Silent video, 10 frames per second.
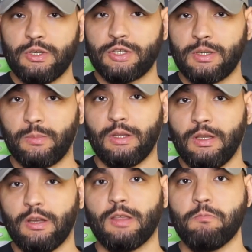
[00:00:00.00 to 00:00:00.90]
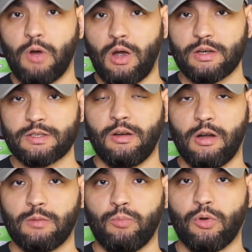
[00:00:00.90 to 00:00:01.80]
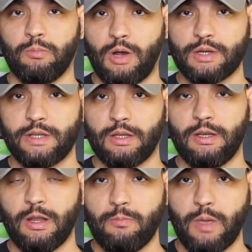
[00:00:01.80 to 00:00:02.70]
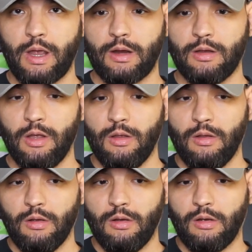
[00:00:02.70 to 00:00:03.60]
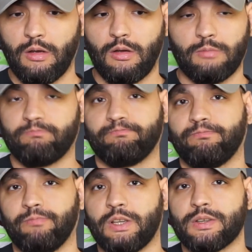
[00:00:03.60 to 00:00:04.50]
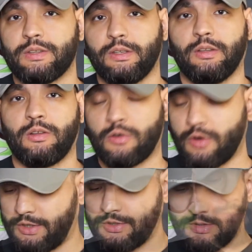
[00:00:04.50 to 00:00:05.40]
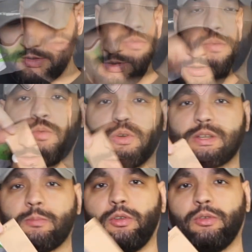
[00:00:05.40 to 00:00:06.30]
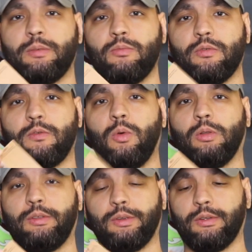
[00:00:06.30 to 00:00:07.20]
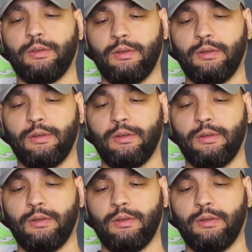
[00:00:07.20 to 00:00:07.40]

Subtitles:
shipped in a box, cardboard box, not in a bag, because they get crushed. Of course, I'm going to remove all the